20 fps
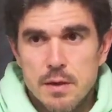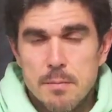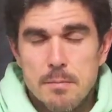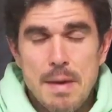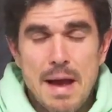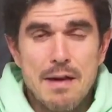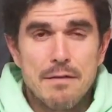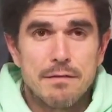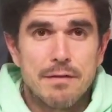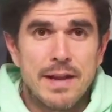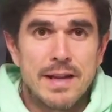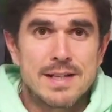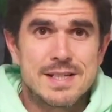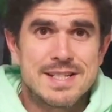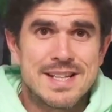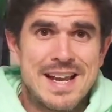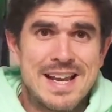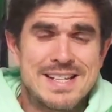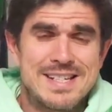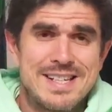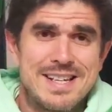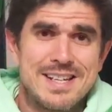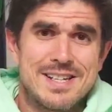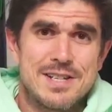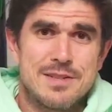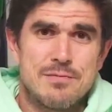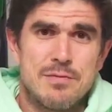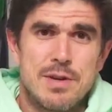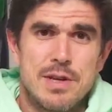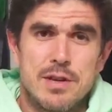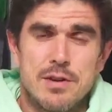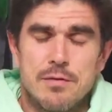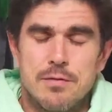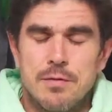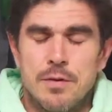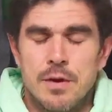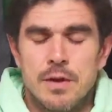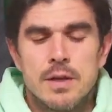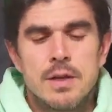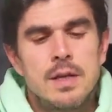Matflex Asics is really good
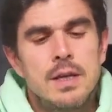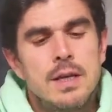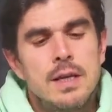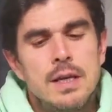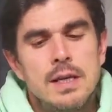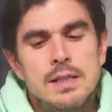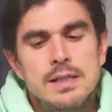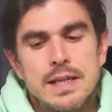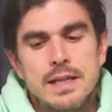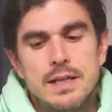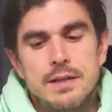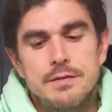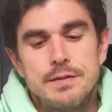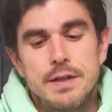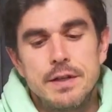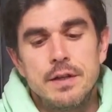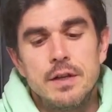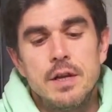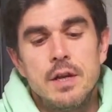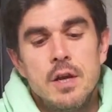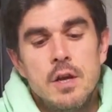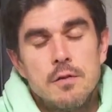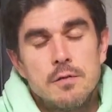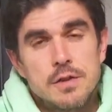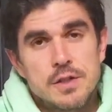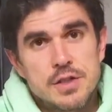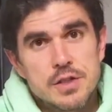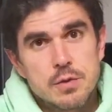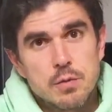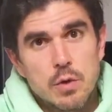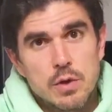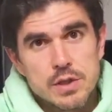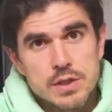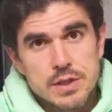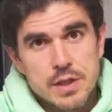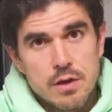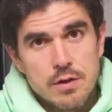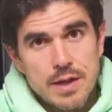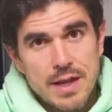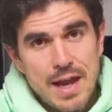for deadlifting. For squats
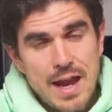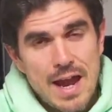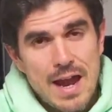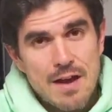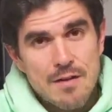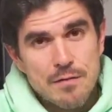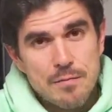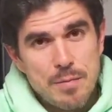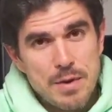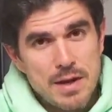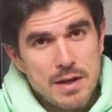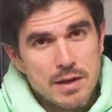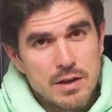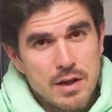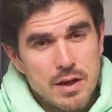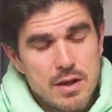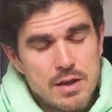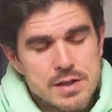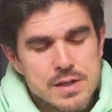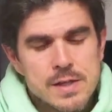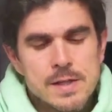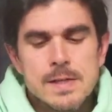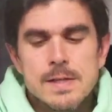though, they have been good.